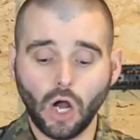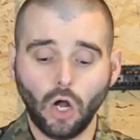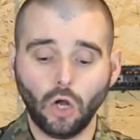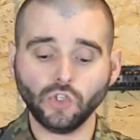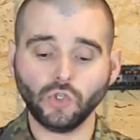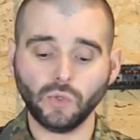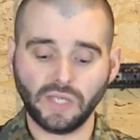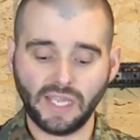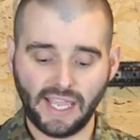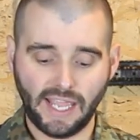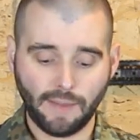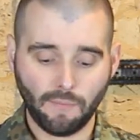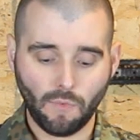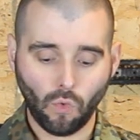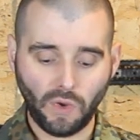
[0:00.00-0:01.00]
also
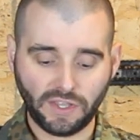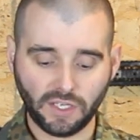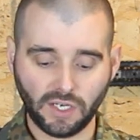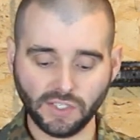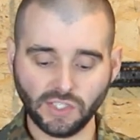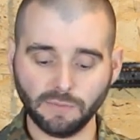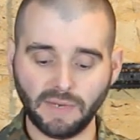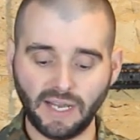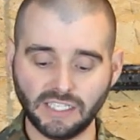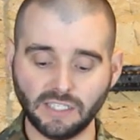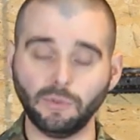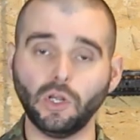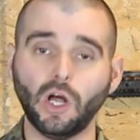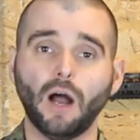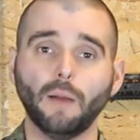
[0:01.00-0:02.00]
came with
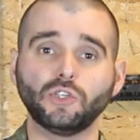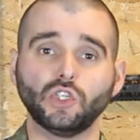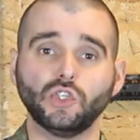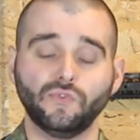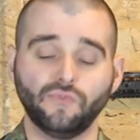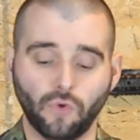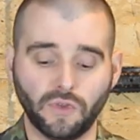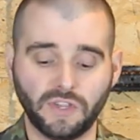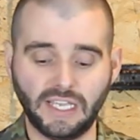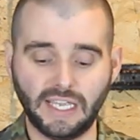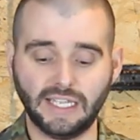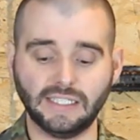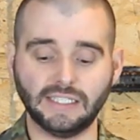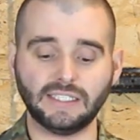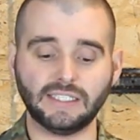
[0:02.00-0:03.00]
customizable options for the
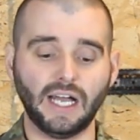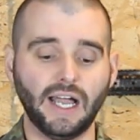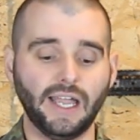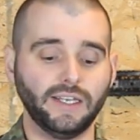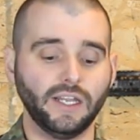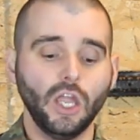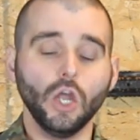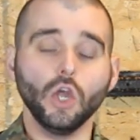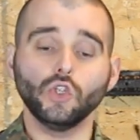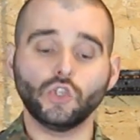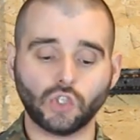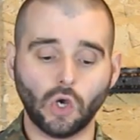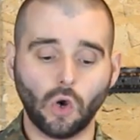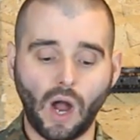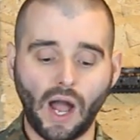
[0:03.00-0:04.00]
inside.
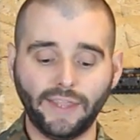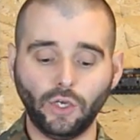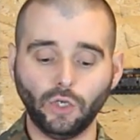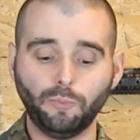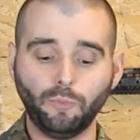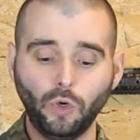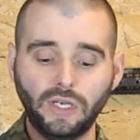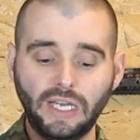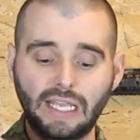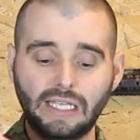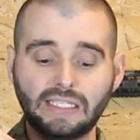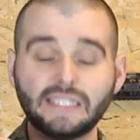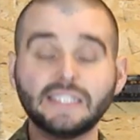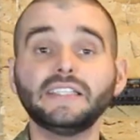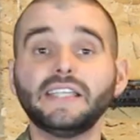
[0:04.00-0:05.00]
So I could put,
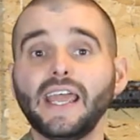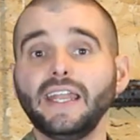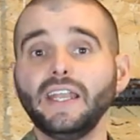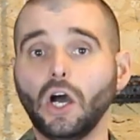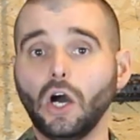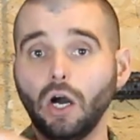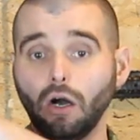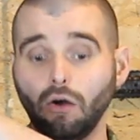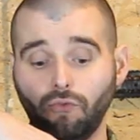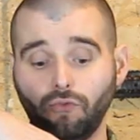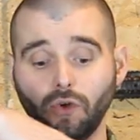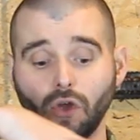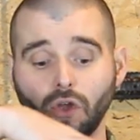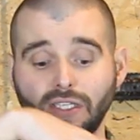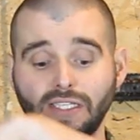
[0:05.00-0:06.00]
instead of
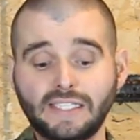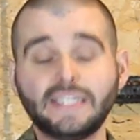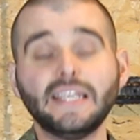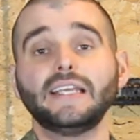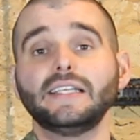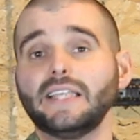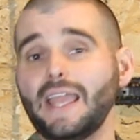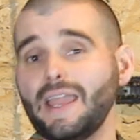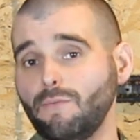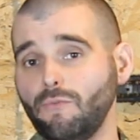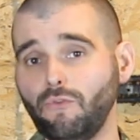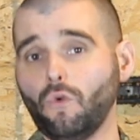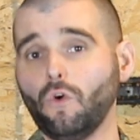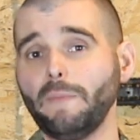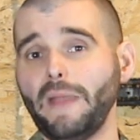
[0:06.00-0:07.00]
6
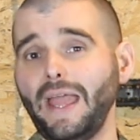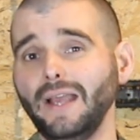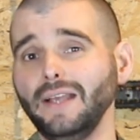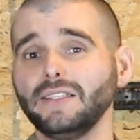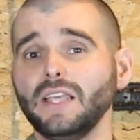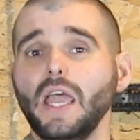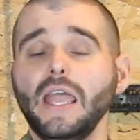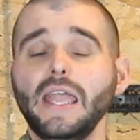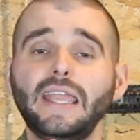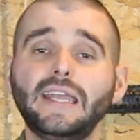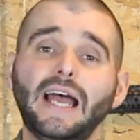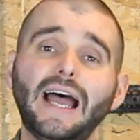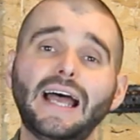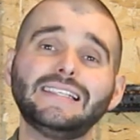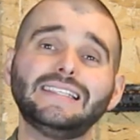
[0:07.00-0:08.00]
M4 mags, it
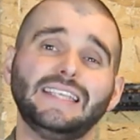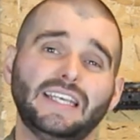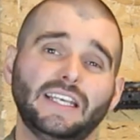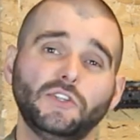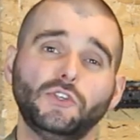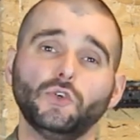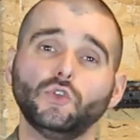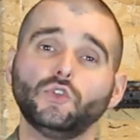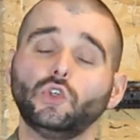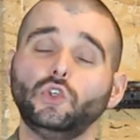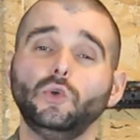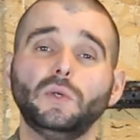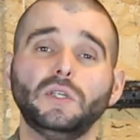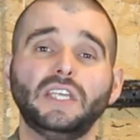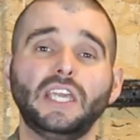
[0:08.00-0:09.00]
has the insert so you
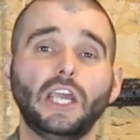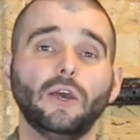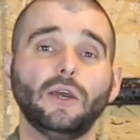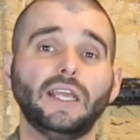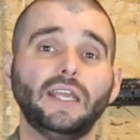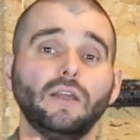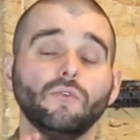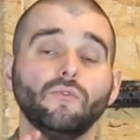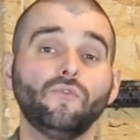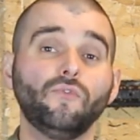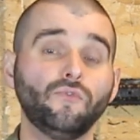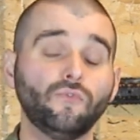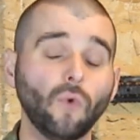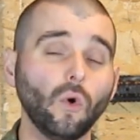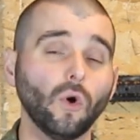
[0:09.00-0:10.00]
can carry
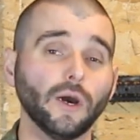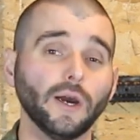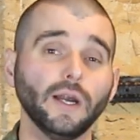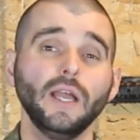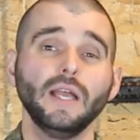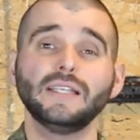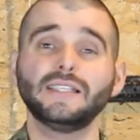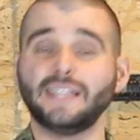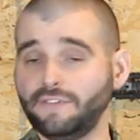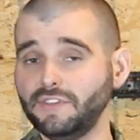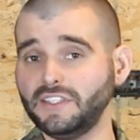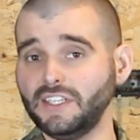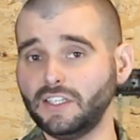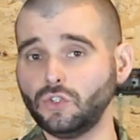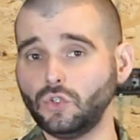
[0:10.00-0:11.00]
4
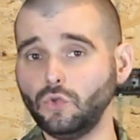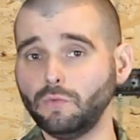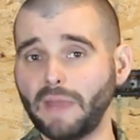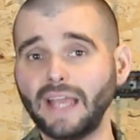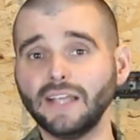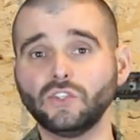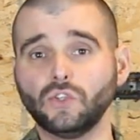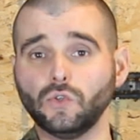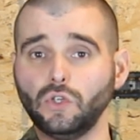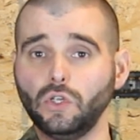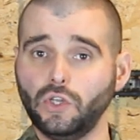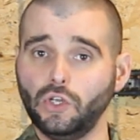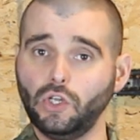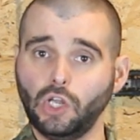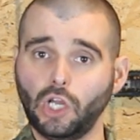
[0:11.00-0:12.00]
7.62 mags, so
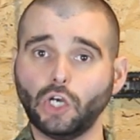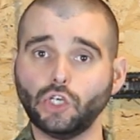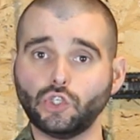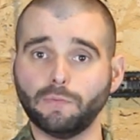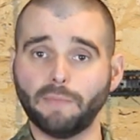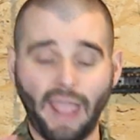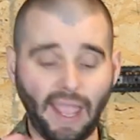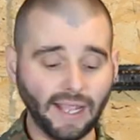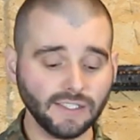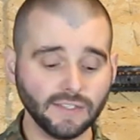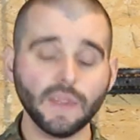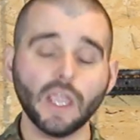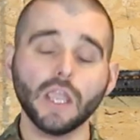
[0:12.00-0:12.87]
the larger mags.